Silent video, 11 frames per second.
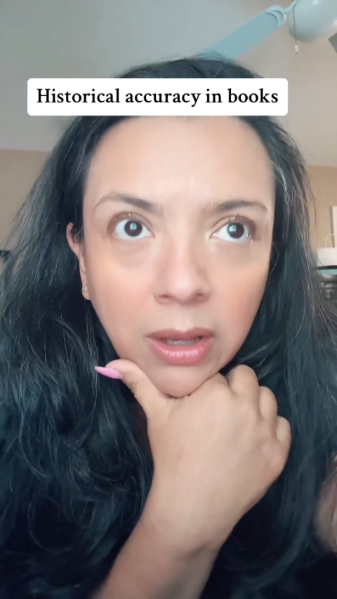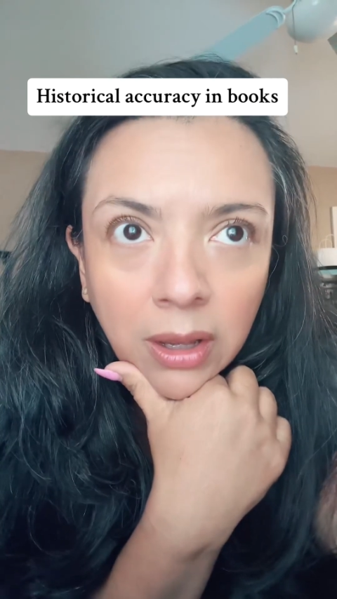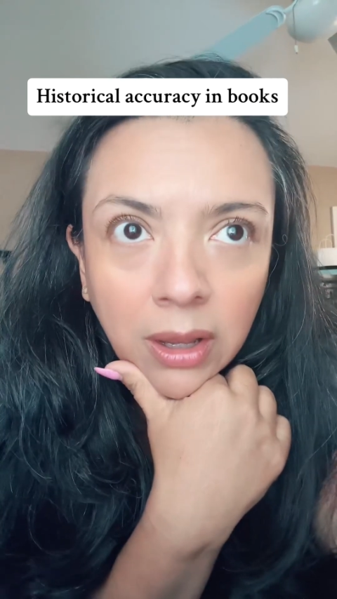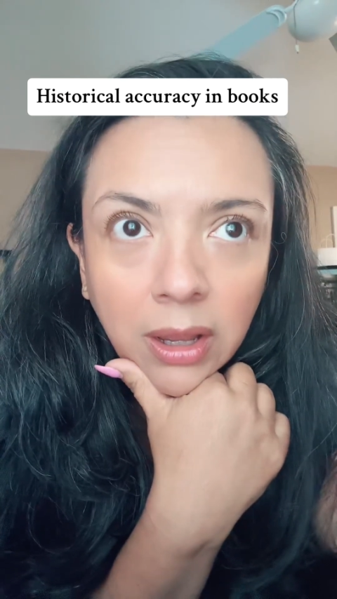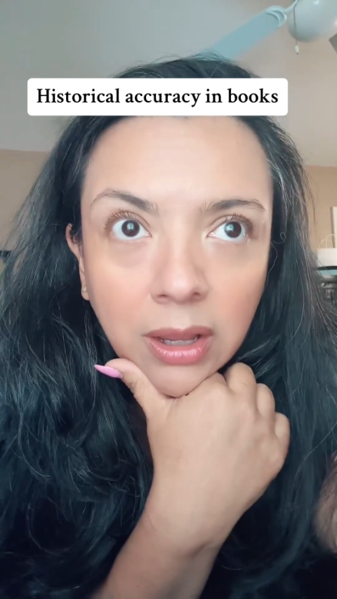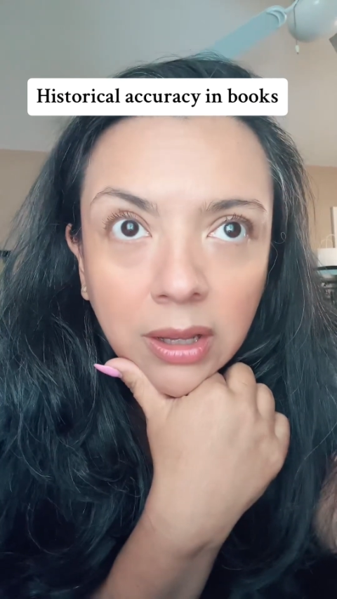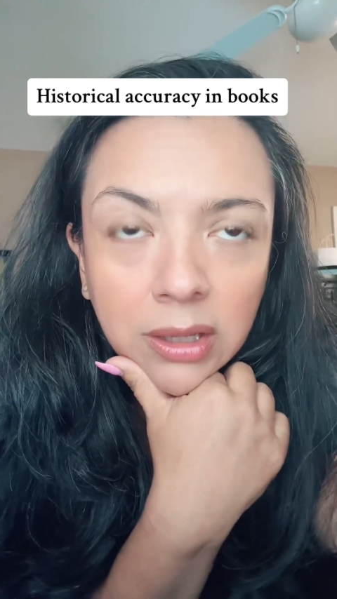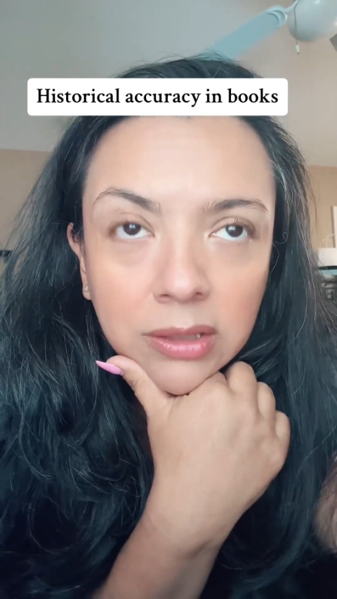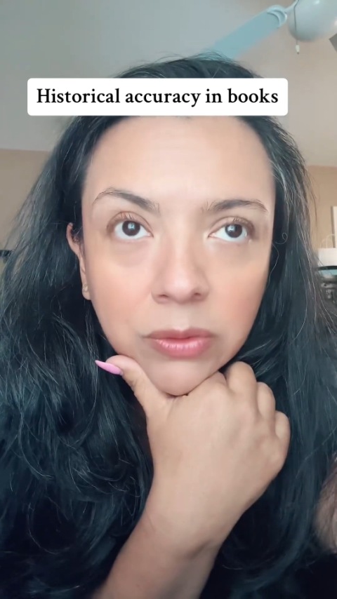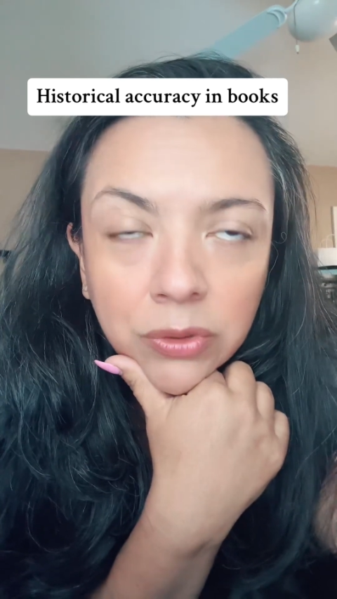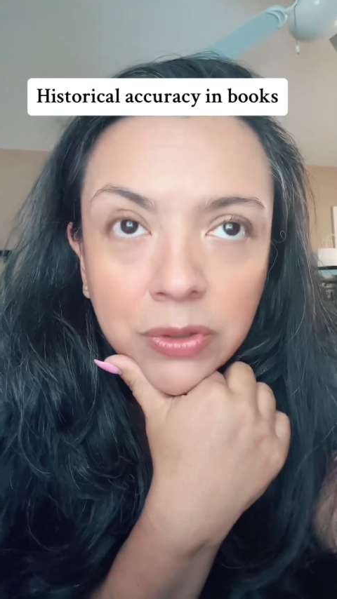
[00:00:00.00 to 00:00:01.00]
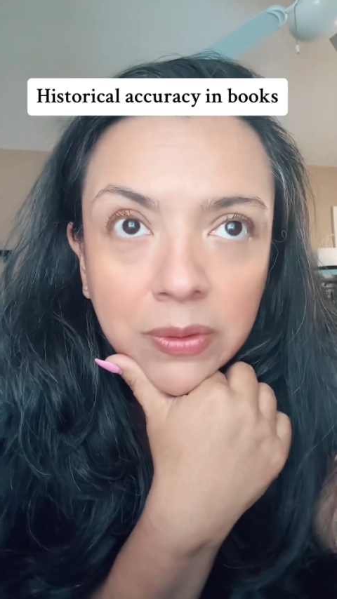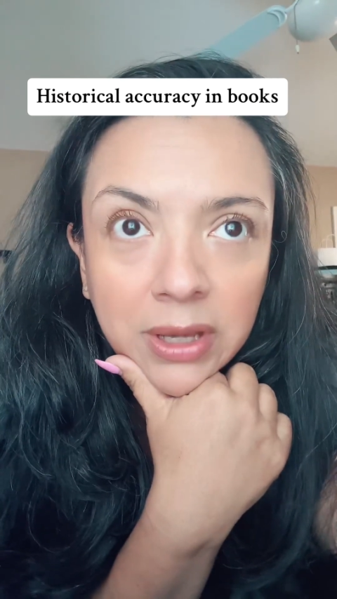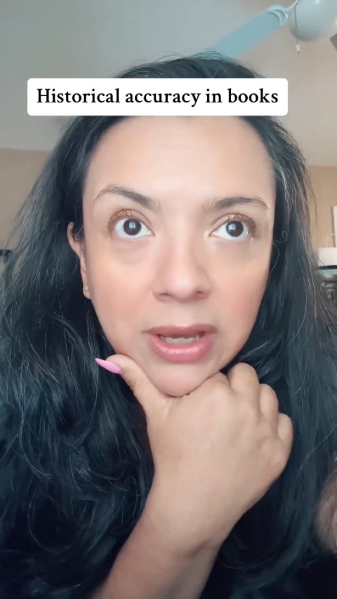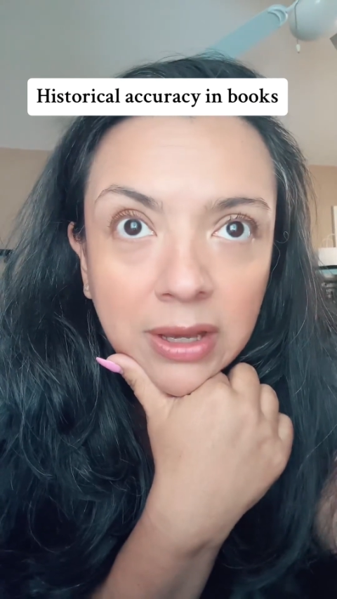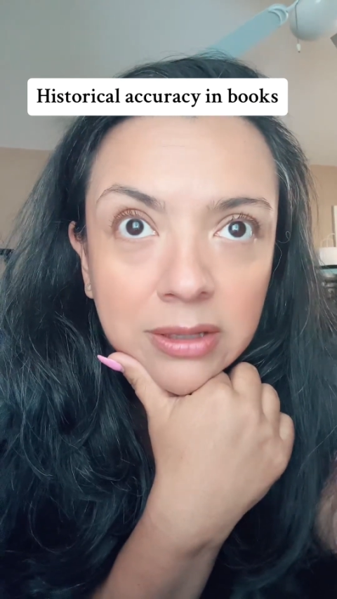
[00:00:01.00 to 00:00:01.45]
or you
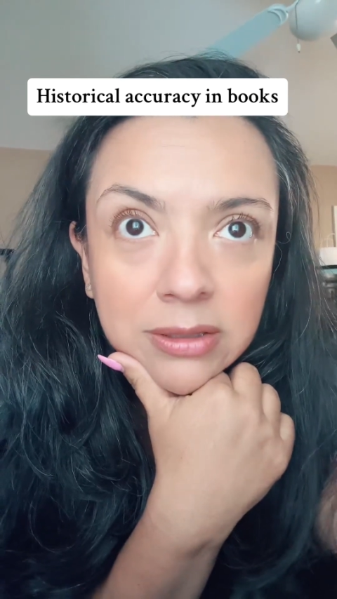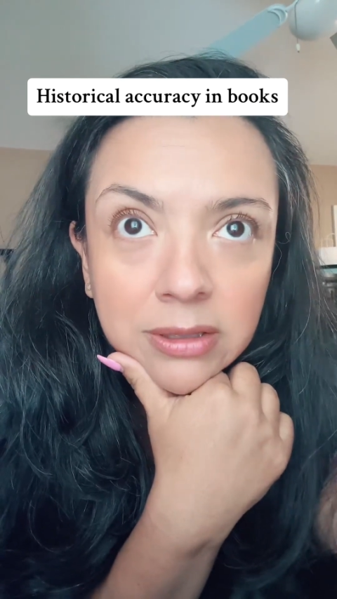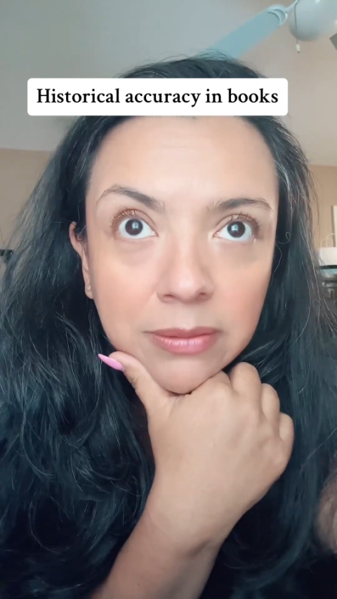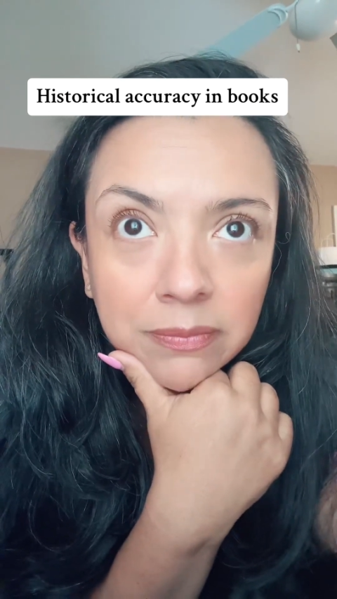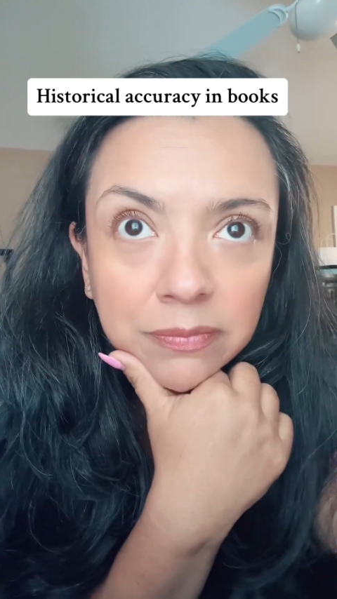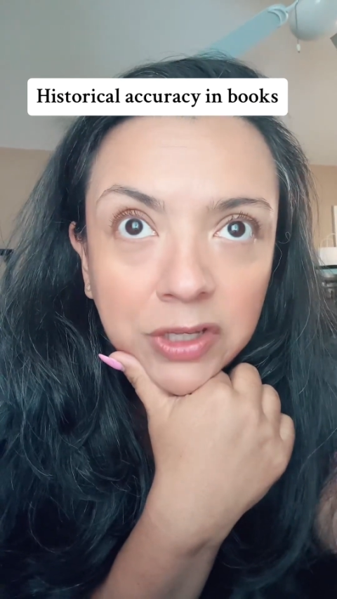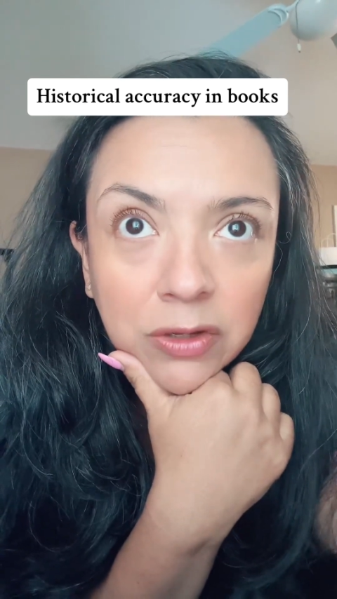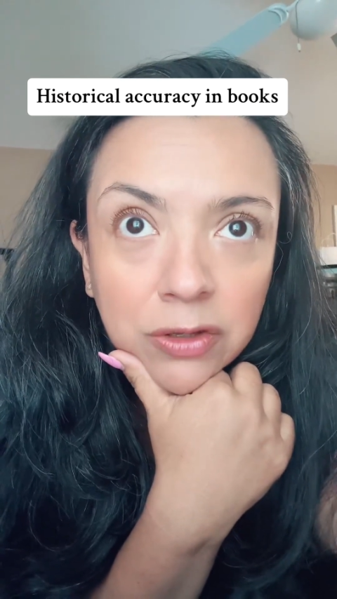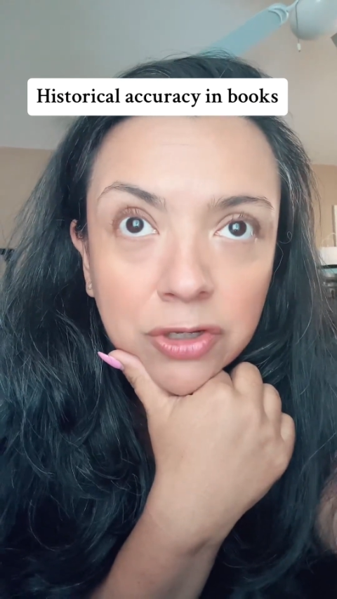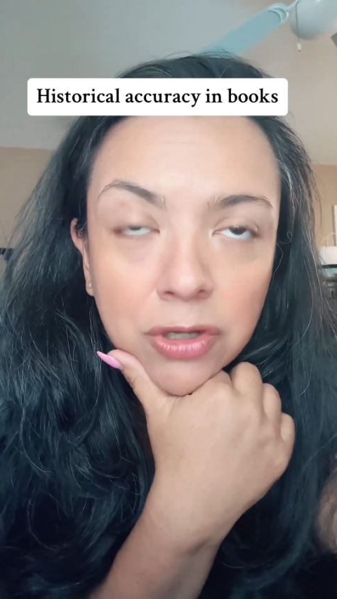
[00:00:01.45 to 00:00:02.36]
can't, there's